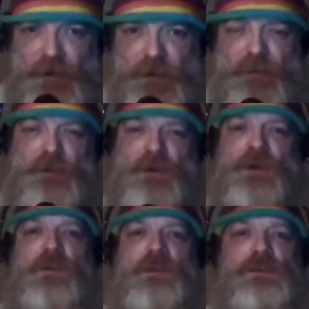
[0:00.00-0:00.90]
It
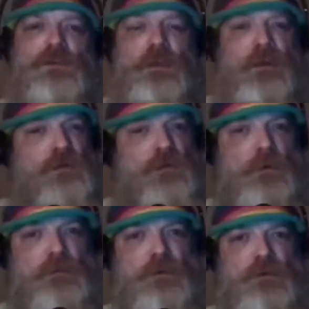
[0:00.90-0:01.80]
always
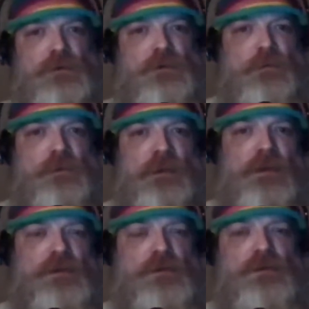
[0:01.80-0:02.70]
transforms into something else.